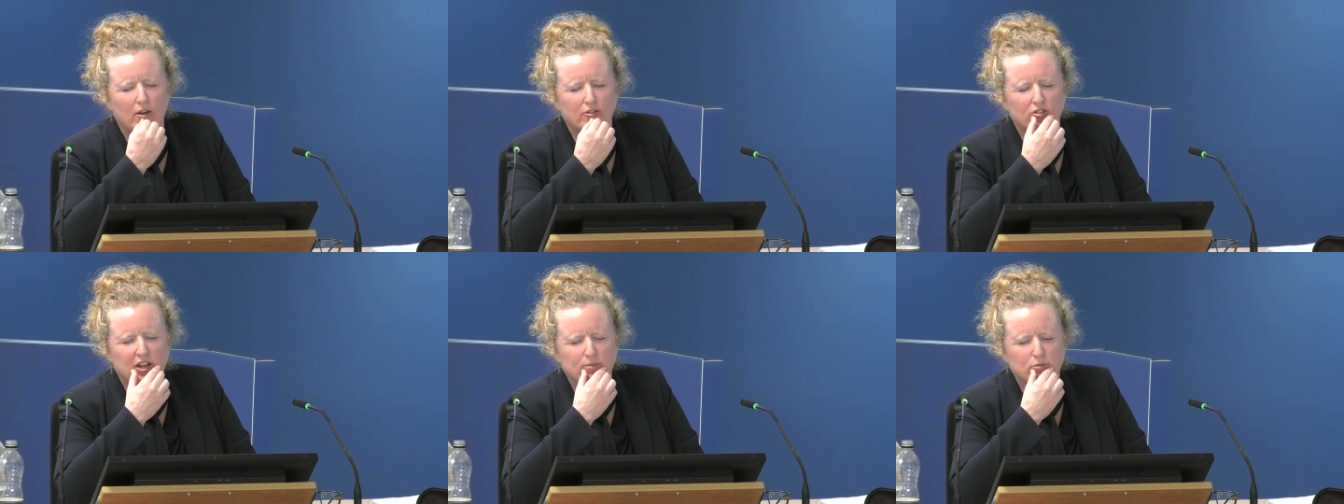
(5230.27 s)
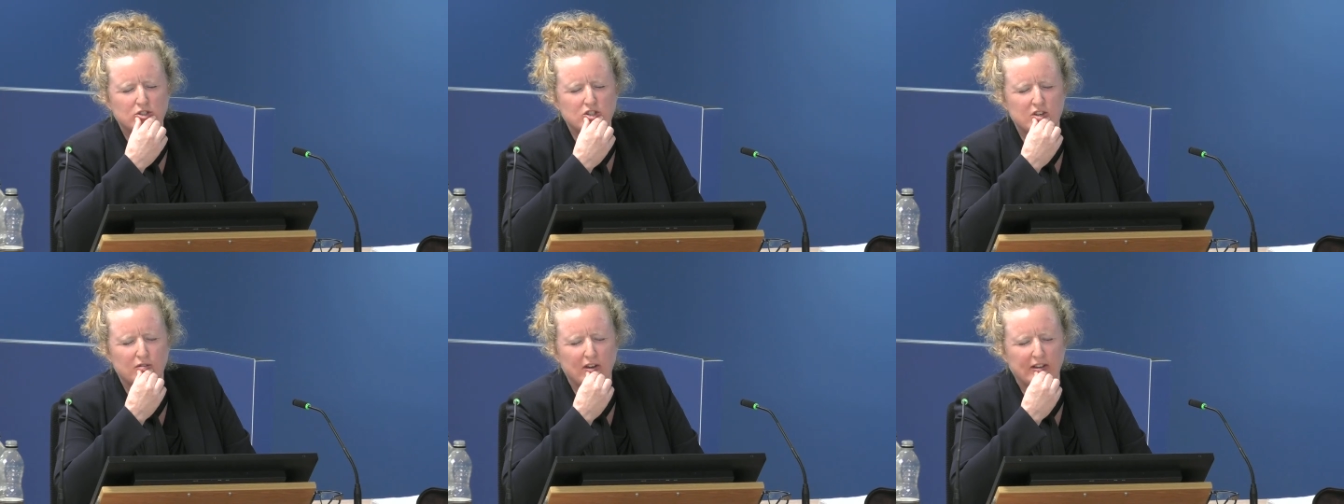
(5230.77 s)
A statement to
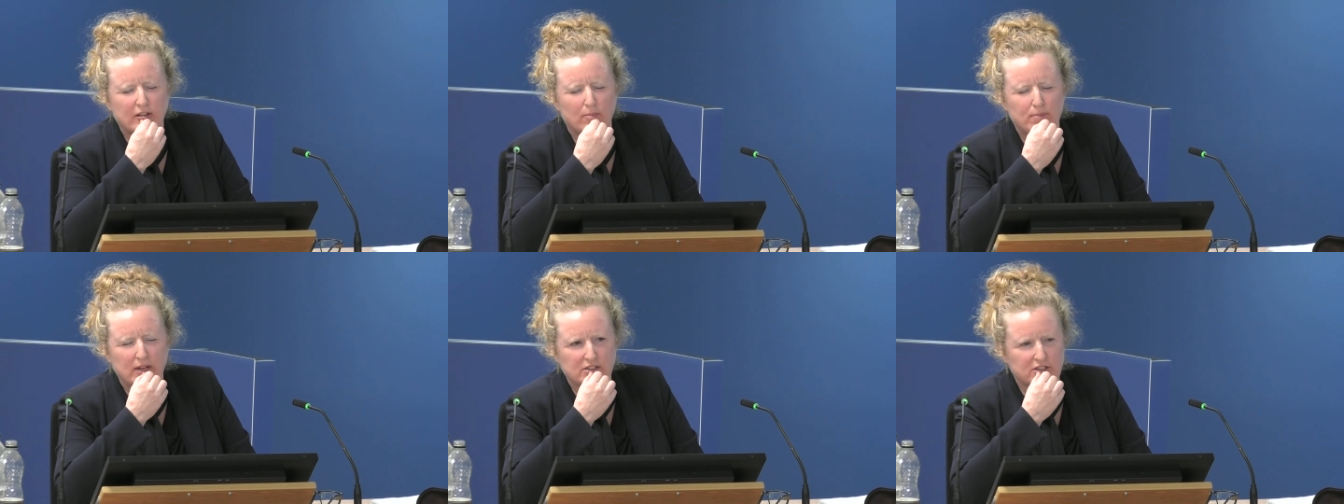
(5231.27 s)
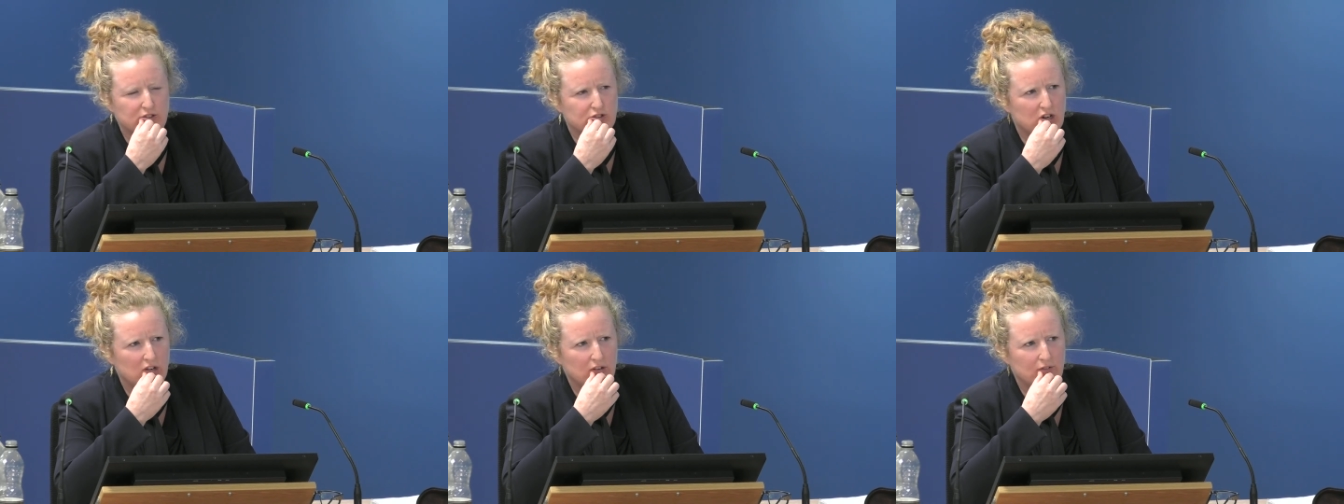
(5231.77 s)
the effect that building
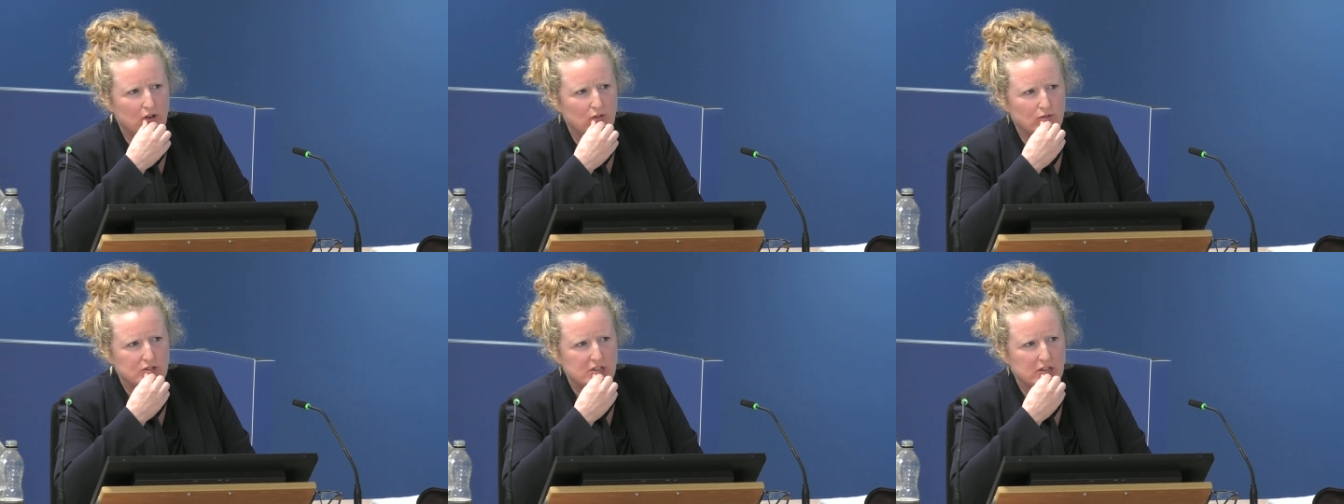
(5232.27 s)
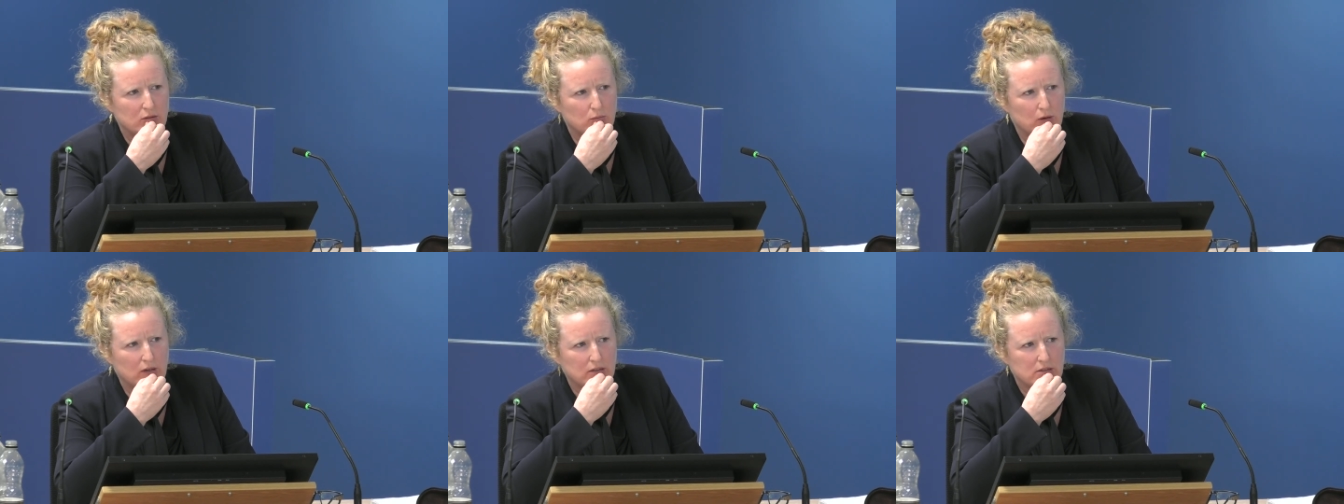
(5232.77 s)
control have overseen the works?